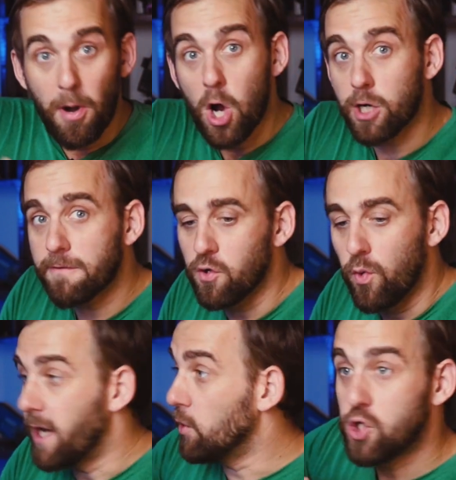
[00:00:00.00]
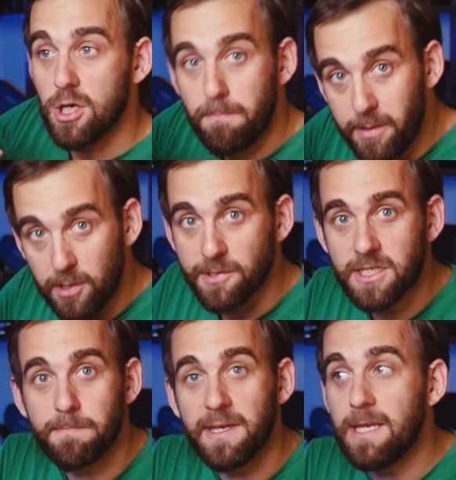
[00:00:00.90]
part of the way you should build
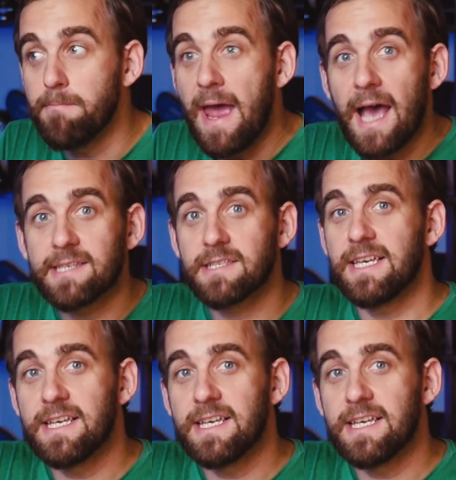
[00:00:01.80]
speed masks